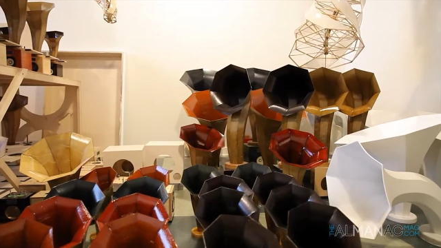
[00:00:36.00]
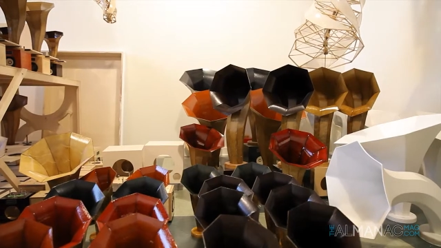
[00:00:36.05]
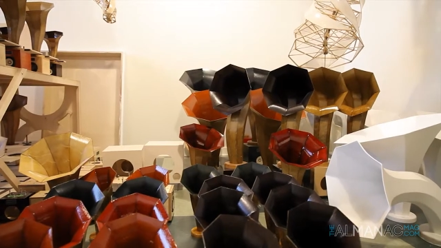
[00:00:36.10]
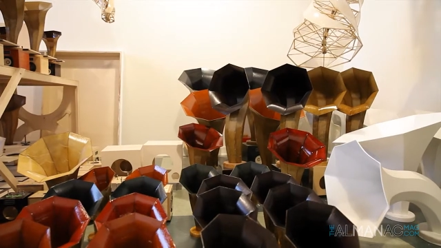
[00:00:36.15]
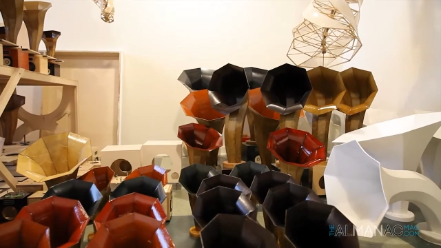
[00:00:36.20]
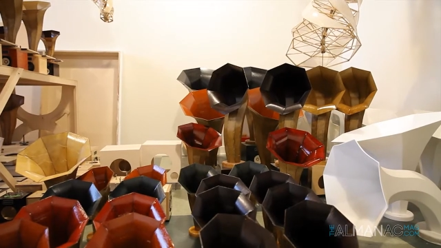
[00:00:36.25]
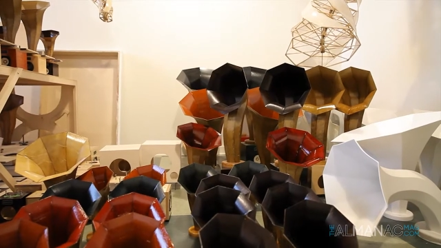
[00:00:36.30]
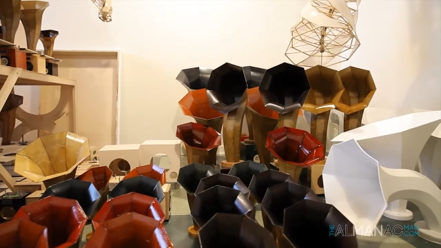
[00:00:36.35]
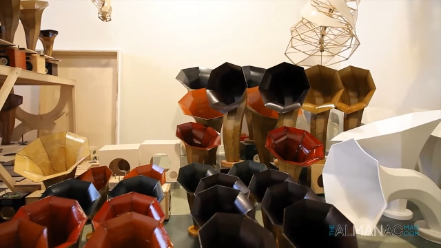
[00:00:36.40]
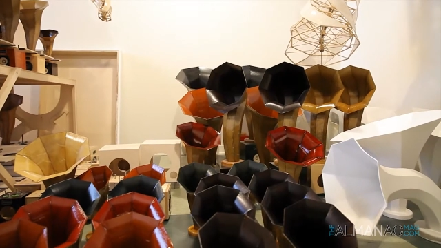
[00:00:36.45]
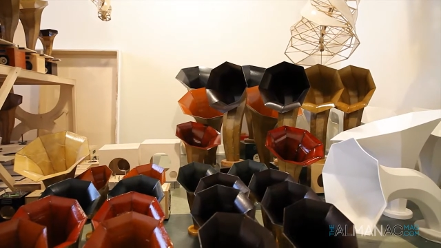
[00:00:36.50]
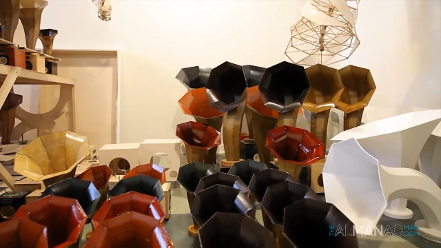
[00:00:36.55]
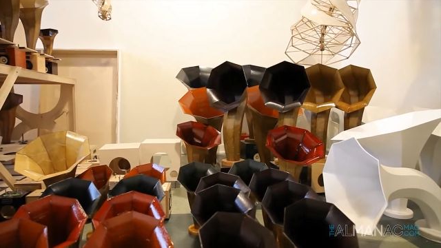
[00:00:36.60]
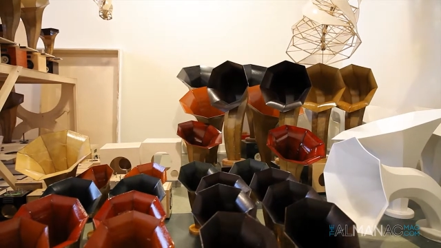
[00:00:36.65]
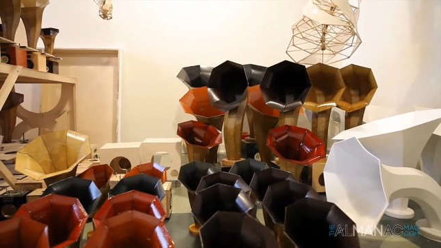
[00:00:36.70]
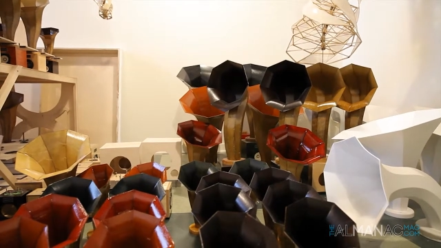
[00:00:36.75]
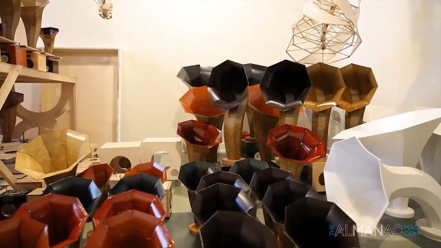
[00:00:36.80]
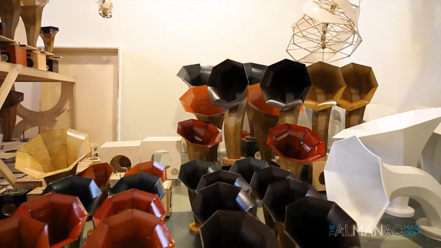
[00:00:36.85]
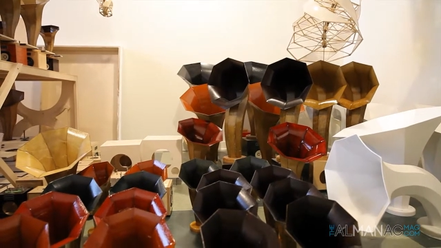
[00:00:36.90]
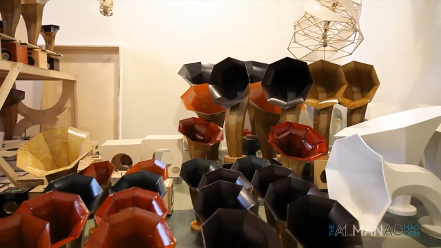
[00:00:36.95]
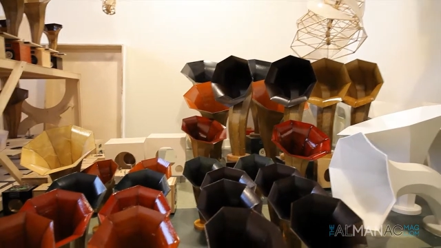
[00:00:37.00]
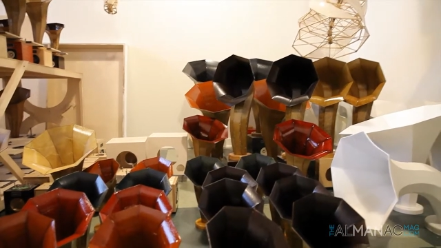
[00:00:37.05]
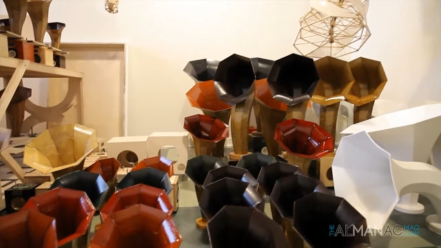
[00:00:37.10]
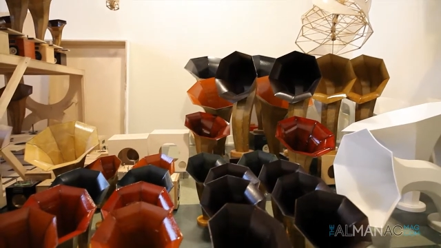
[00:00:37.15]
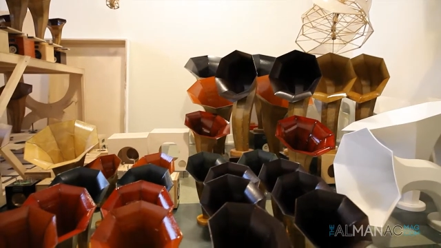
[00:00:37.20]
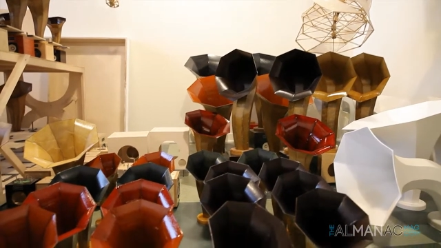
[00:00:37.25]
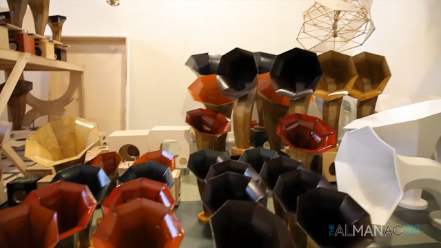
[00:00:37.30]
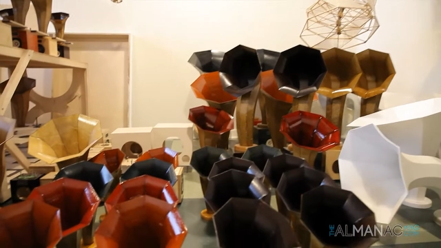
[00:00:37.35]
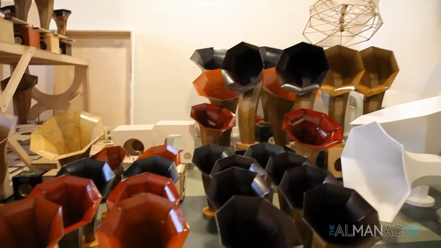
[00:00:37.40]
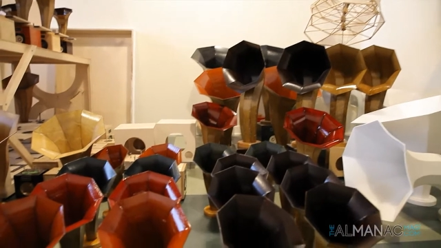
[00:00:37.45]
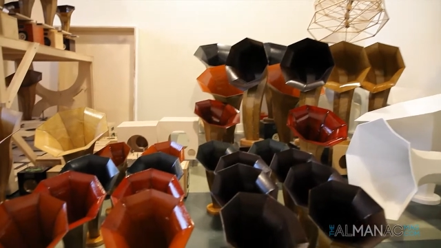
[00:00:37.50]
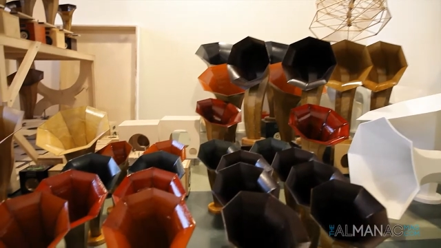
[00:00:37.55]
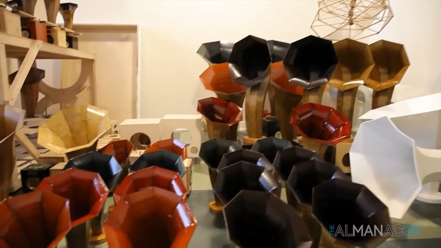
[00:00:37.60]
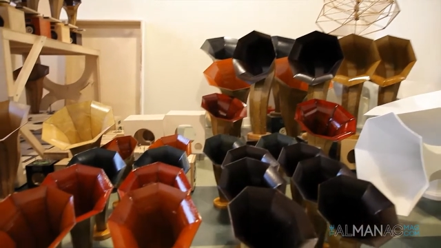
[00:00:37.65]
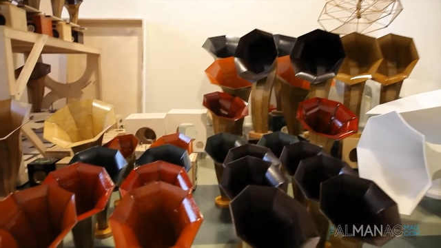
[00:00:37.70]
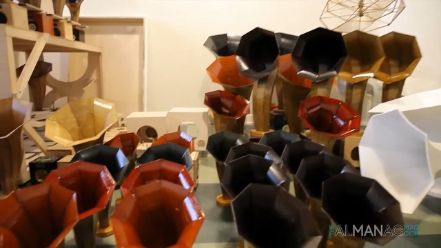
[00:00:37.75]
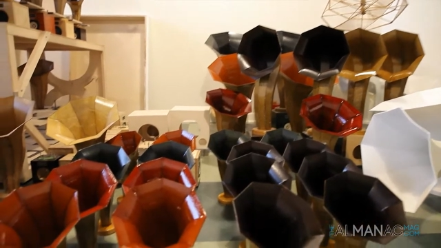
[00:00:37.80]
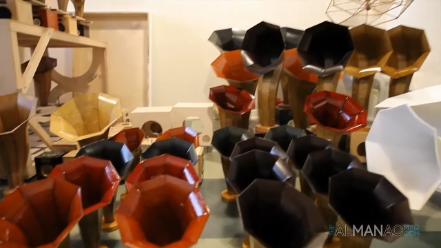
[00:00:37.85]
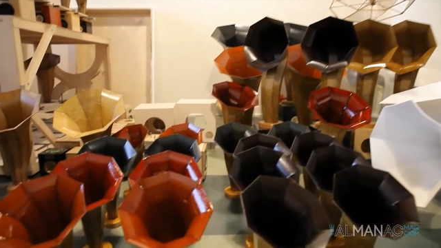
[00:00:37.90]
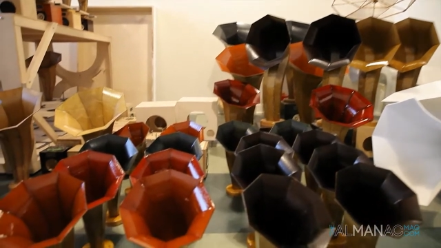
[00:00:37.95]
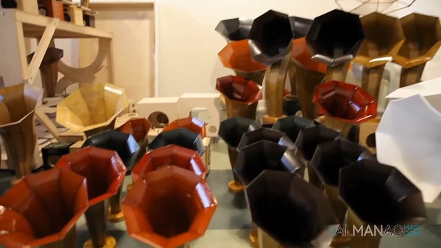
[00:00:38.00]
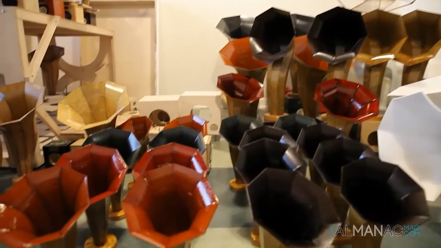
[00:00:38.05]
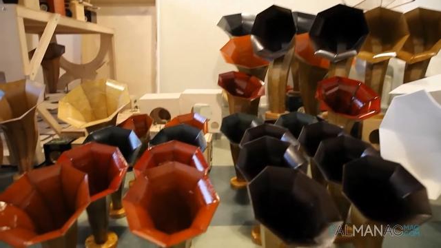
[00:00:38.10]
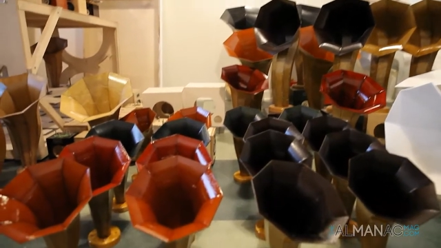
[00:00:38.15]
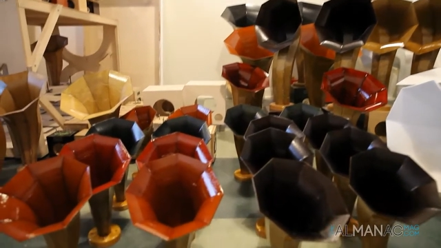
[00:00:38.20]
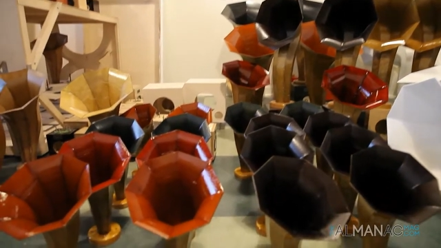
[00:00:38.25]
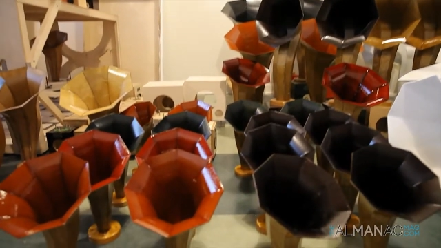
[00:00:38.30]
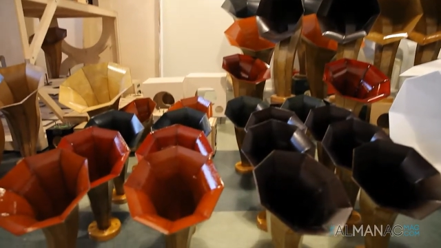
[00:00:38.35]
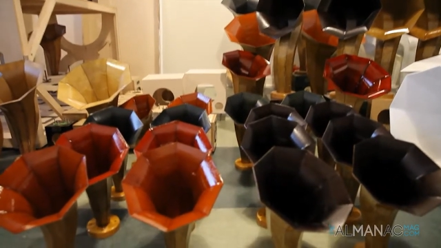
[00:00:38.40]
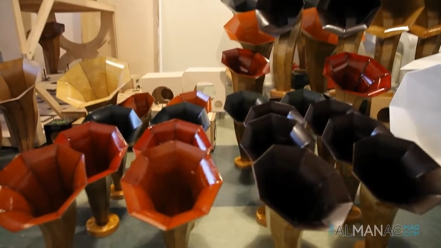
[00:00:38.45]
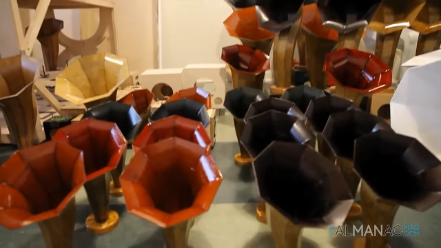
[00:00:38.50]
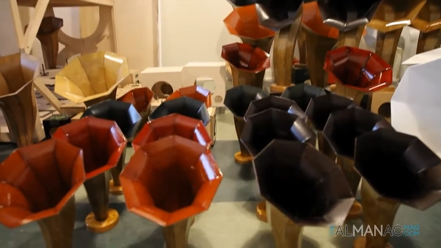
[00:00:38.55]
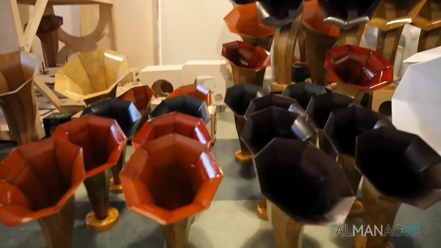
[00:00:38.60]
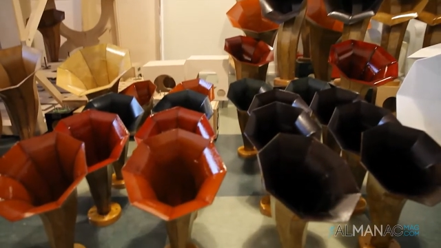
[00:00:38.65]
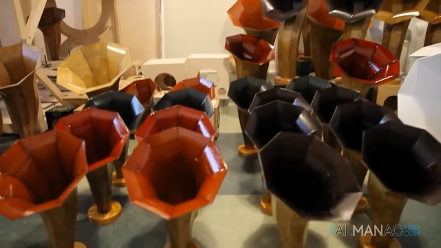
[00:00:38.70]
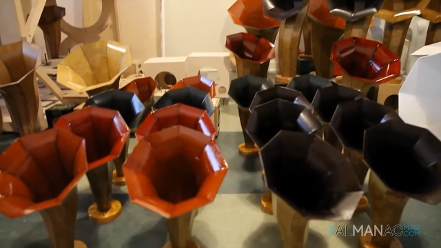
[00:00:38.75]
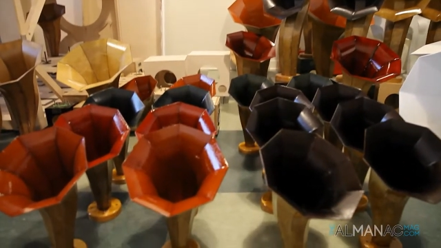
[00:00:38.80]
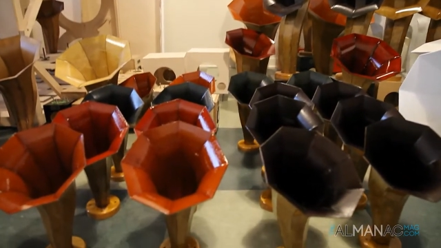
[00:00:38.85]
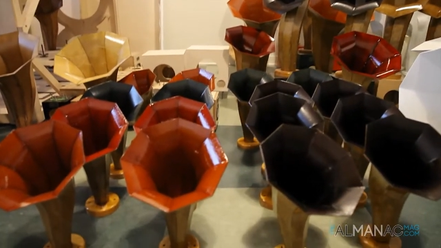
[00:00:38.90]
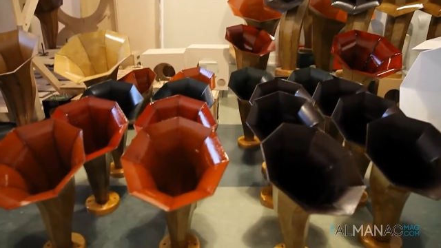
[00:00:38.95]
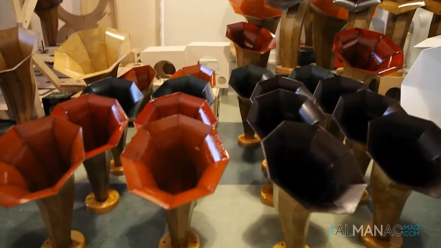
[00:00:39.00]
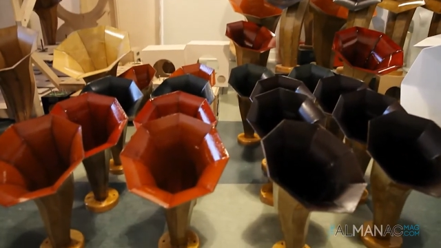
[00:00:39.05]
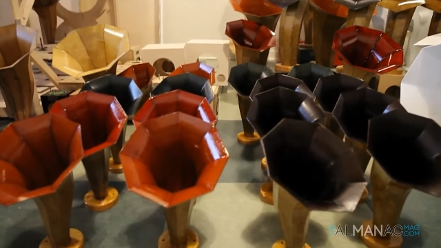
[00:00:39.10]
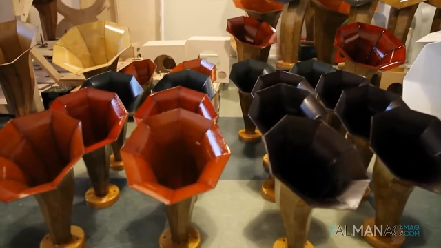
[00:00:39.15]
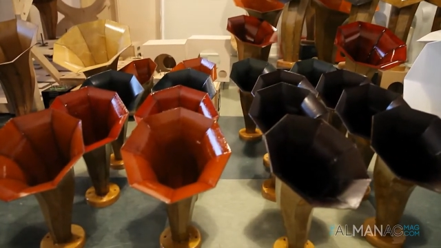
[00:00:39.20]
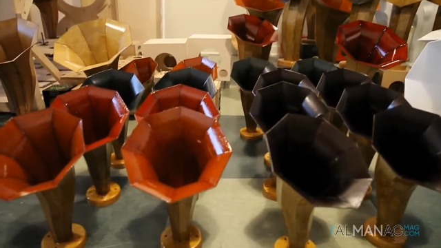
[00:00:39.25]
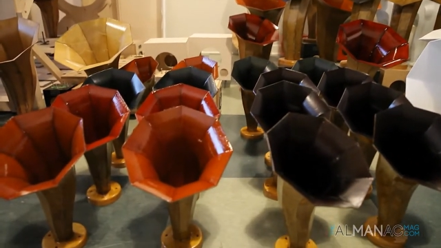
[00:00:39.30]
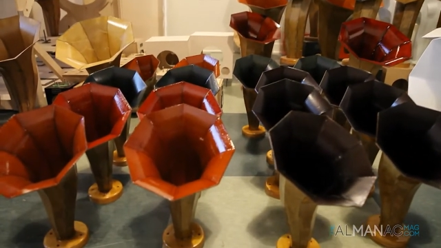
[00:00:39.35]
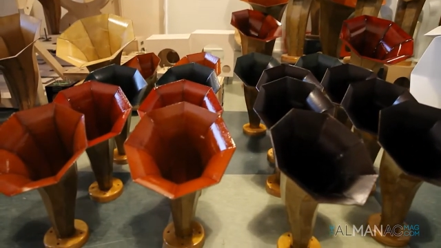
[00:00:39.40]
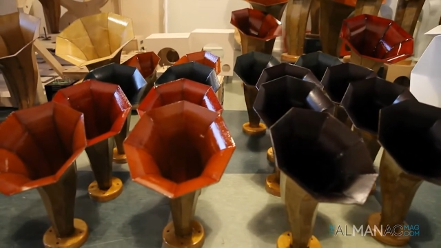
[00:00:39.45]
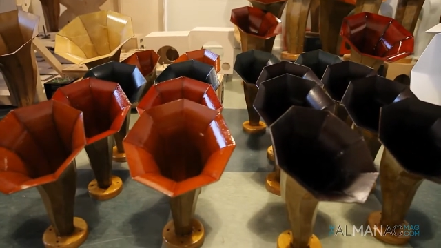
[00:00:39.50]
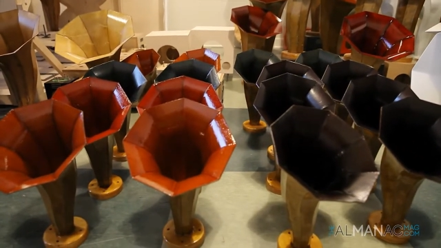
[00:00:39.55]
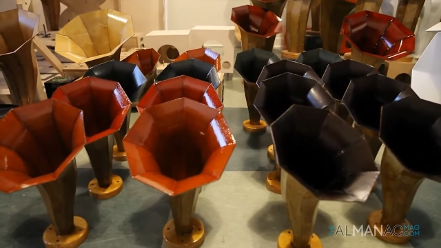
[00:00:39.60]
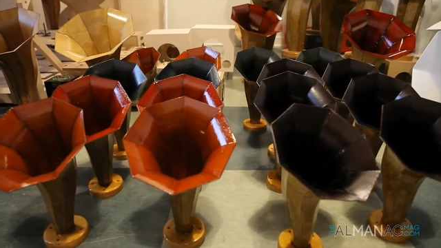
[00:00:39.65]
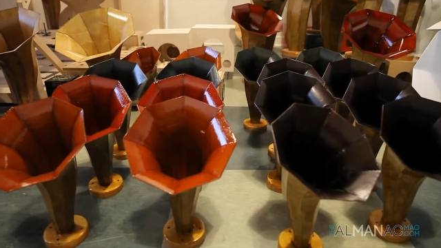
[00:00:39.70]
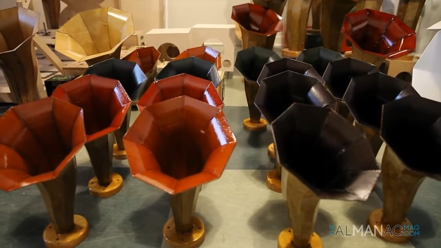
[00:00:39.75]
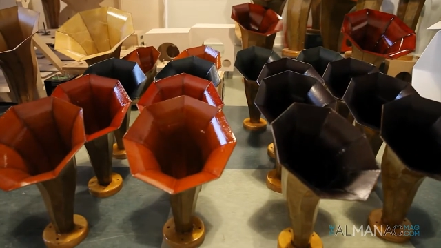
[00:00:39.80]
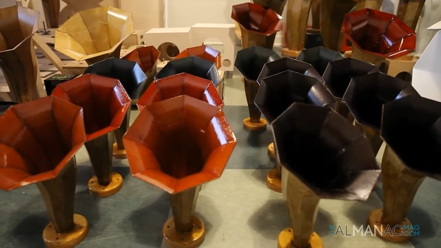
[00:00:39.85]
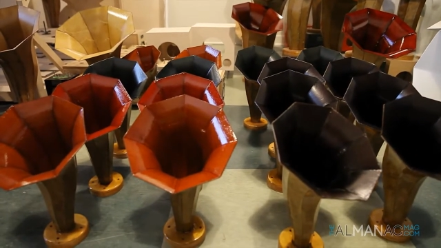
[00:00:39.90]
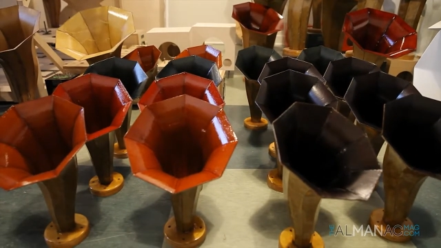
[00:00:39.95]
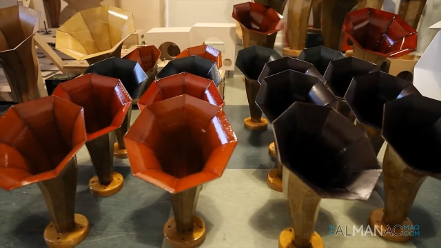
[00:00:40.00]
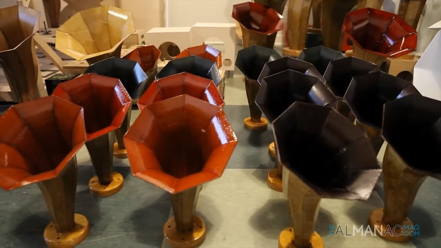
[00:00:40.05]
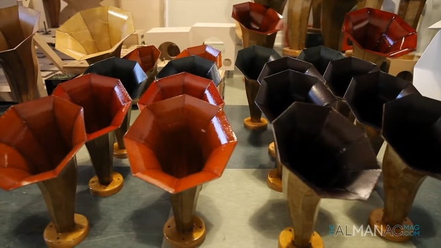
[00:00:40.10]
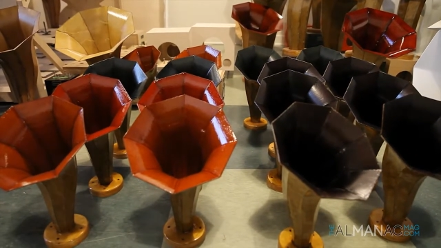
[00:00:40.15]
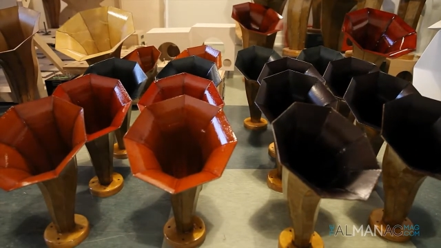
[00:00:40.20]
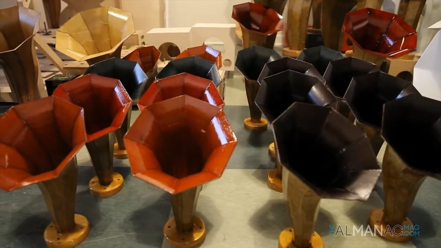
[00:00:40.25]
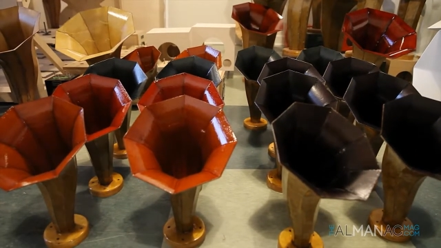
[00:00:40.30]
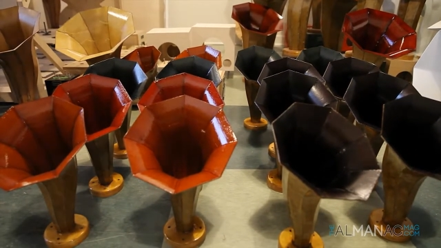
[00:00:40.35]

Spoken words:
No face is visible, so there are no lips to read.